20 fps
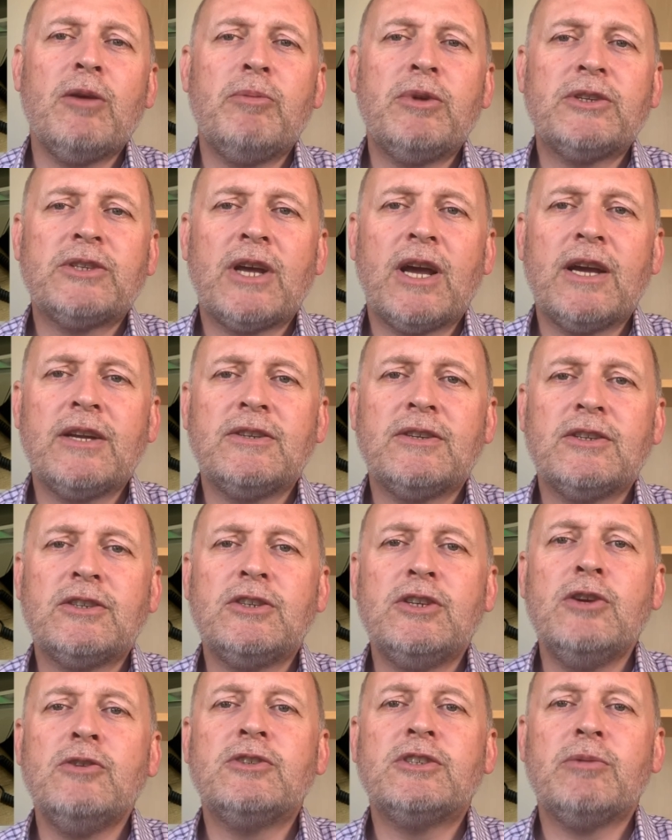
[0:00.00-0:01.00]
bursitis
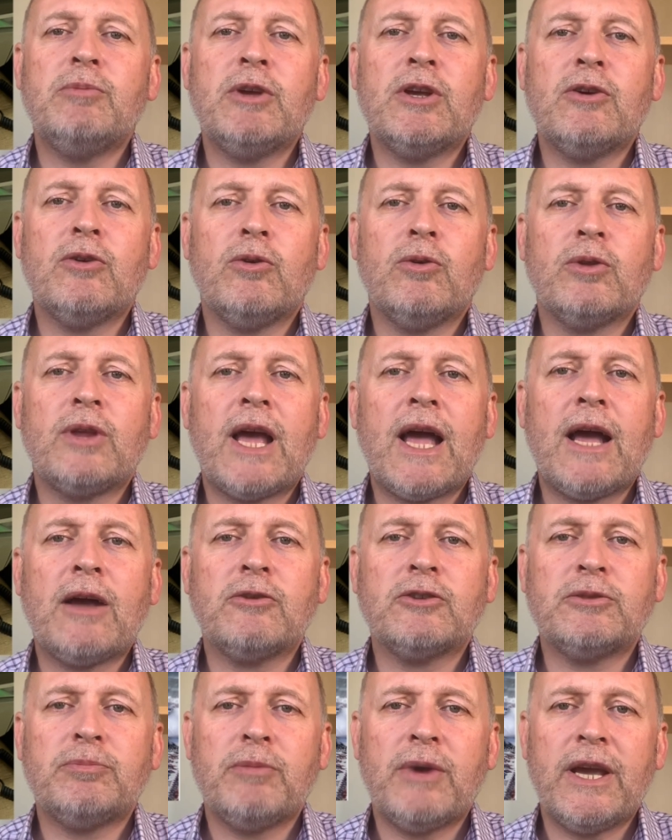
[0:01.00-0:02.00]
used to be called
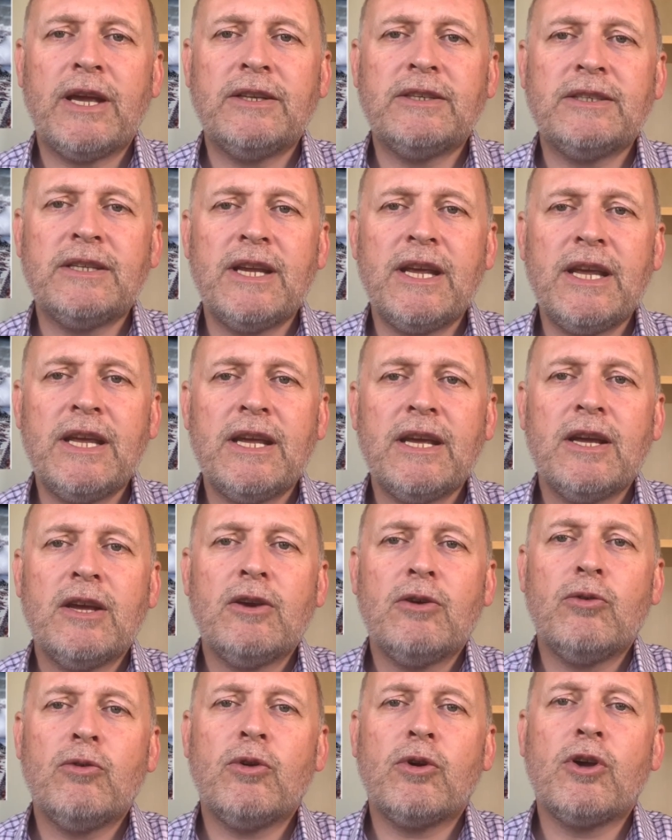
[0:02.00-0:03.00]
housemaid's knee
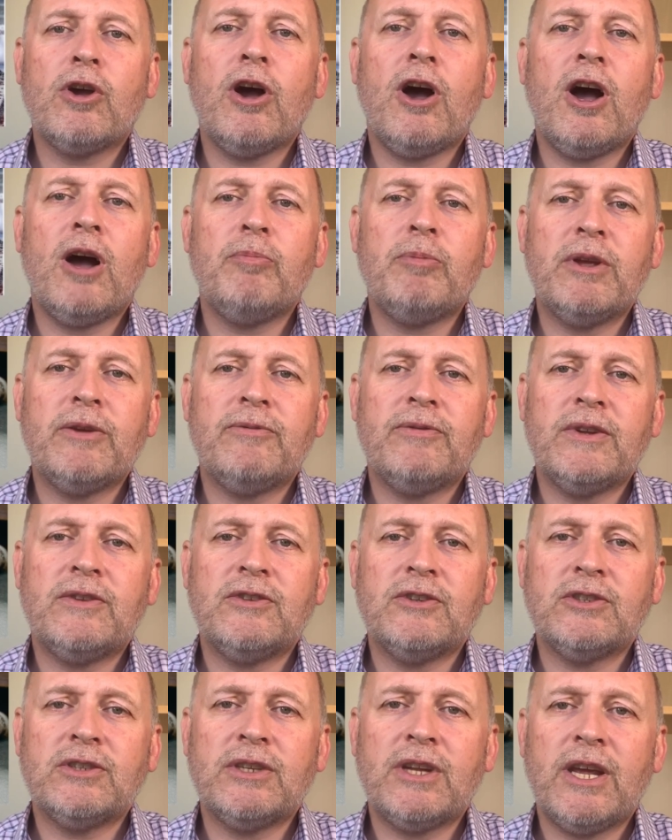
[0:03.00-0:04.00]
or carpet
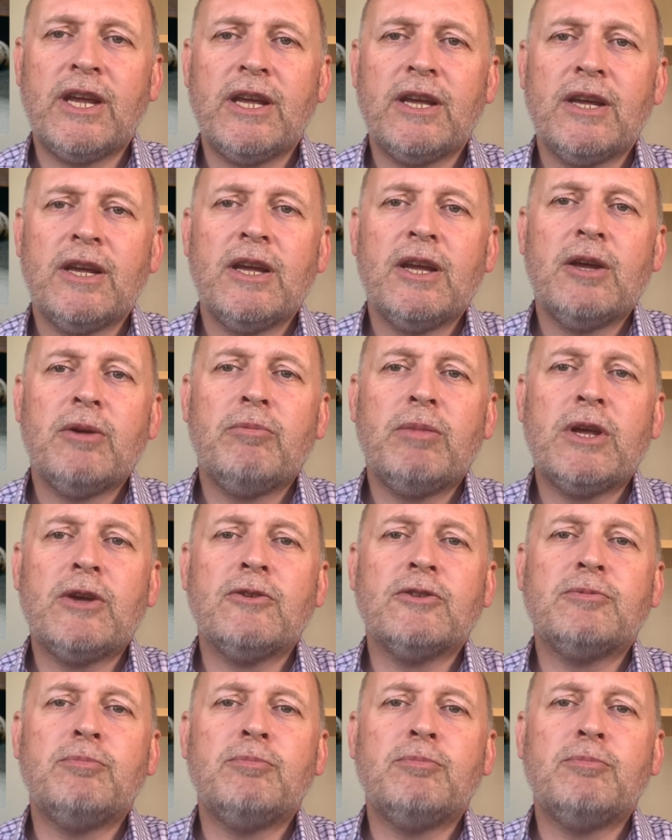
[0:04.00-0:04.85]
fitter's knee because